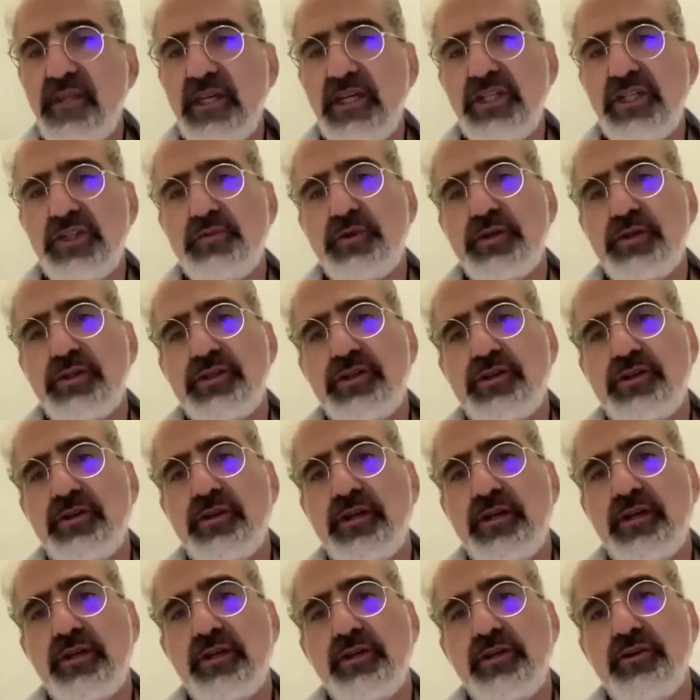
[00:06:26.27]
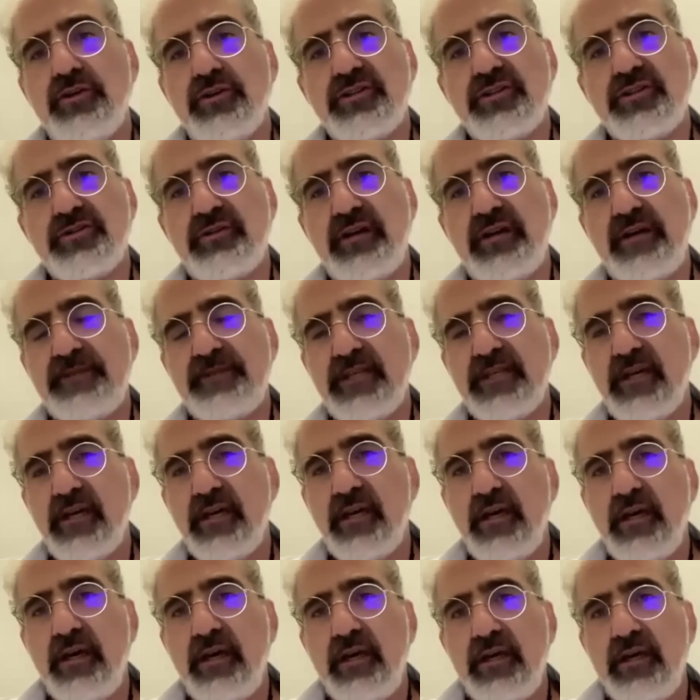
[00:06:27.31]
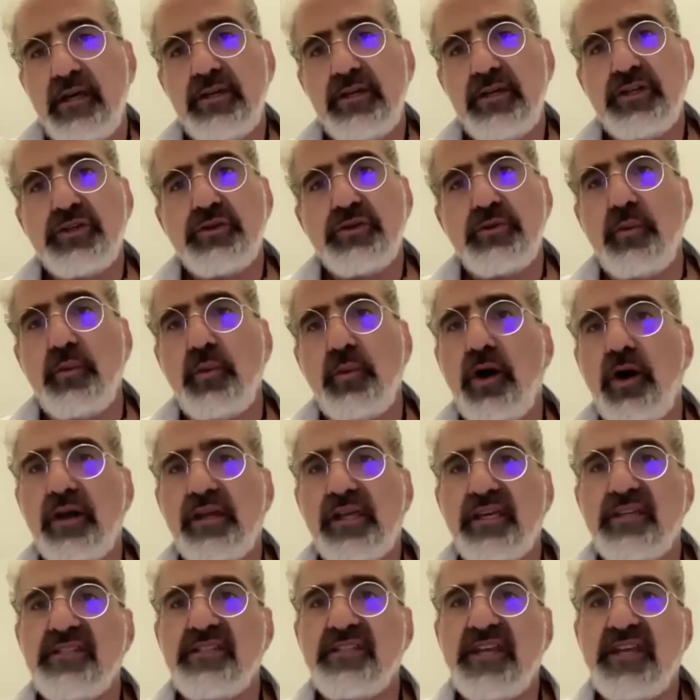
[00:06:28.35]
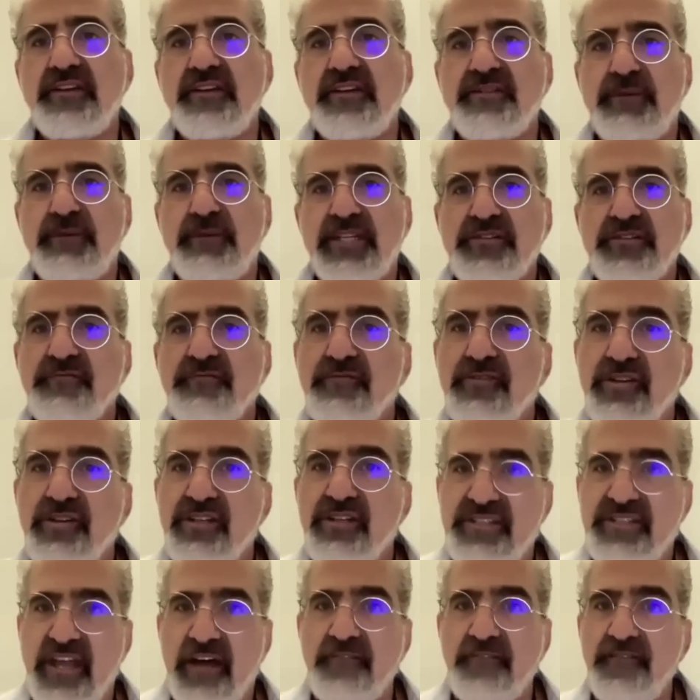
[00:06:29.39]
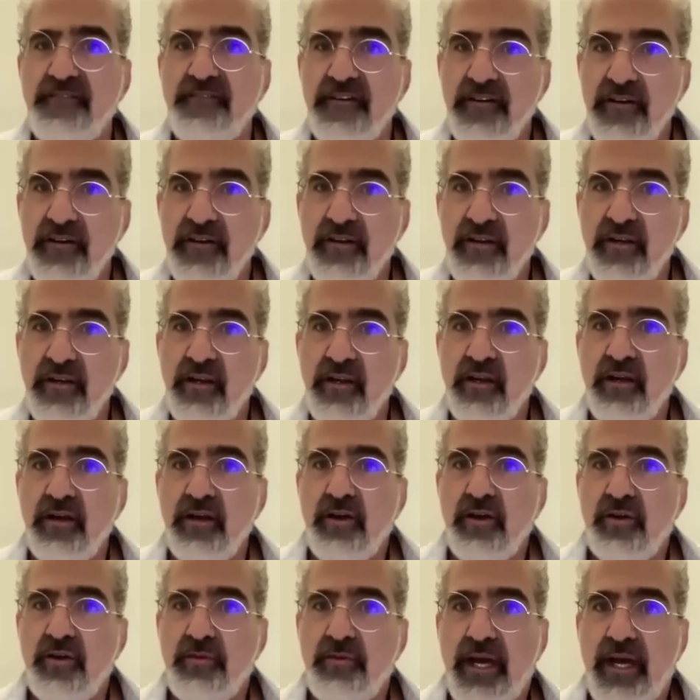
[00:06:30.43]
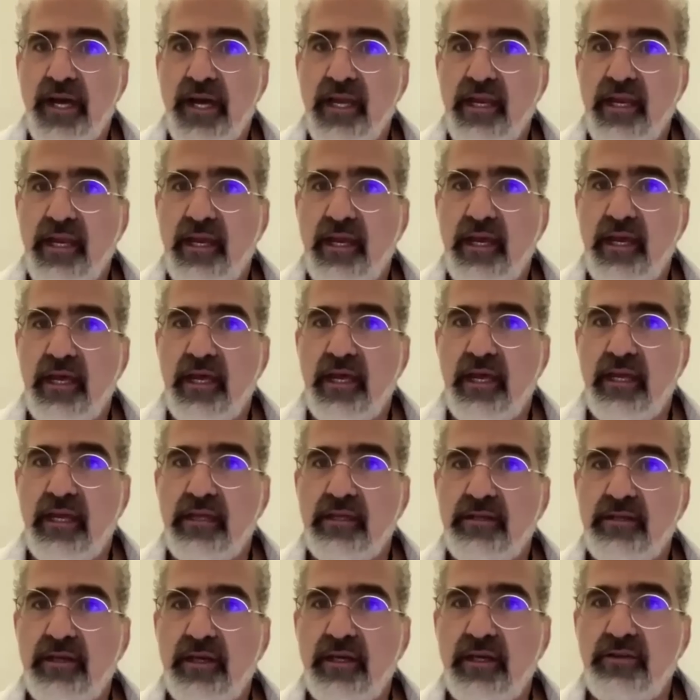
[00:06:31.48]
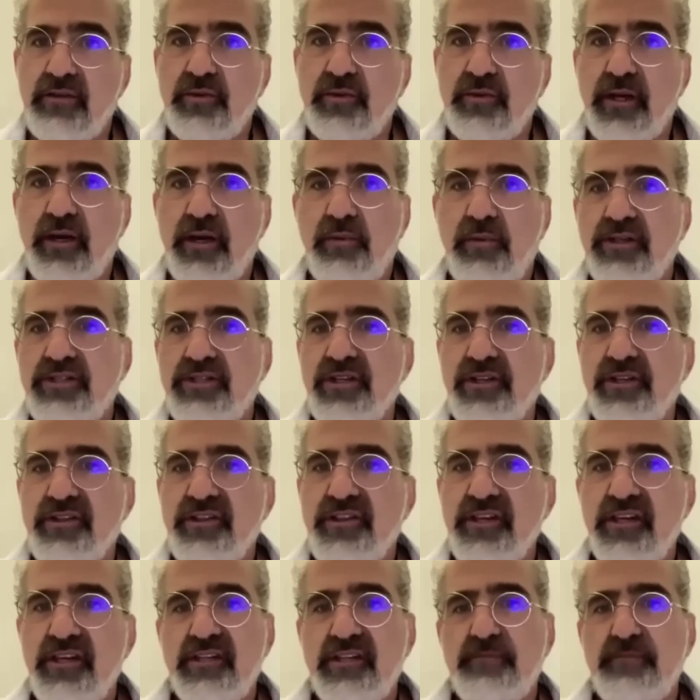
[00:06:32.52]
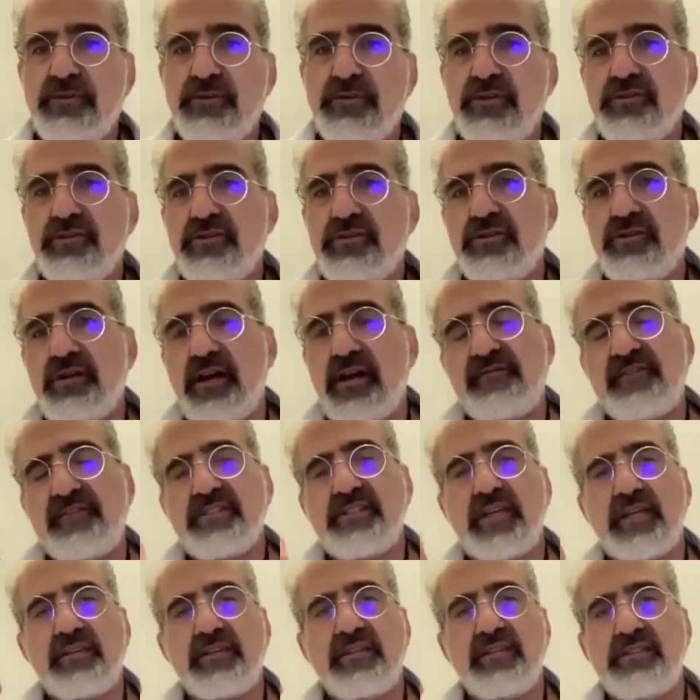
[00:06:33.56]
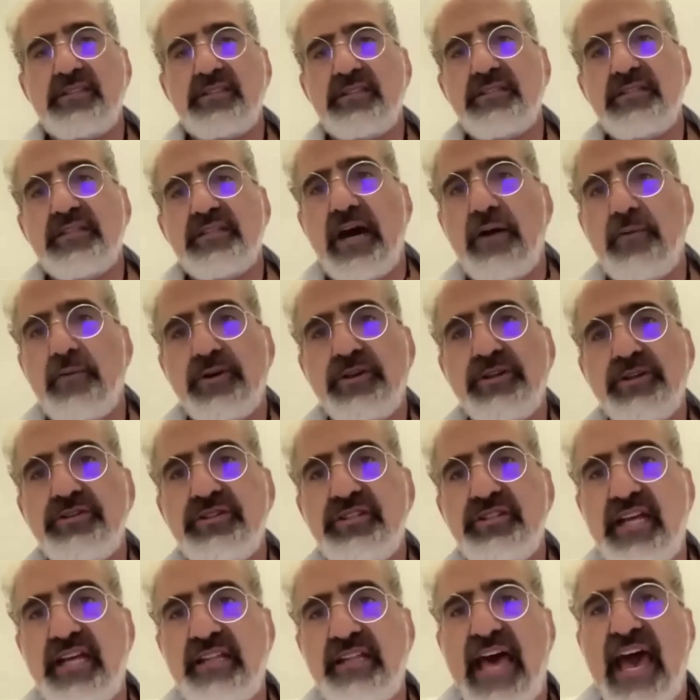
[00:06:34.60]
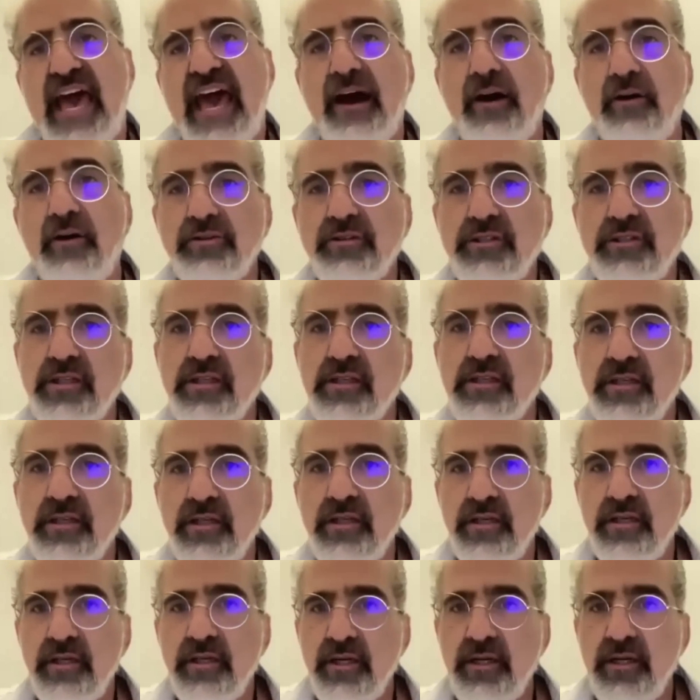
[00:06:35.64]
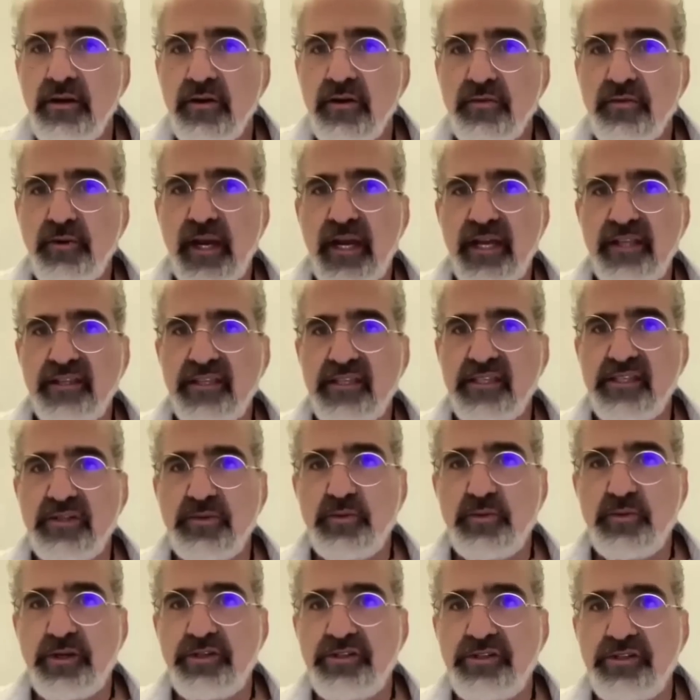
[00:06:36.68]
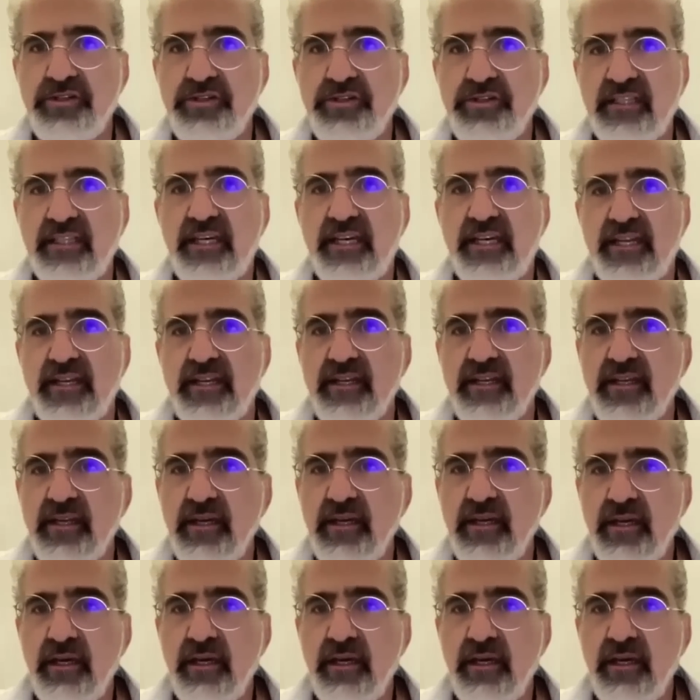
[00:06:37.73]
is we're turning your script into a walking sales pitch for itself, right? And the way I want you to think of the producer draft is like, this is not where you sell out, right? This is where you sell in.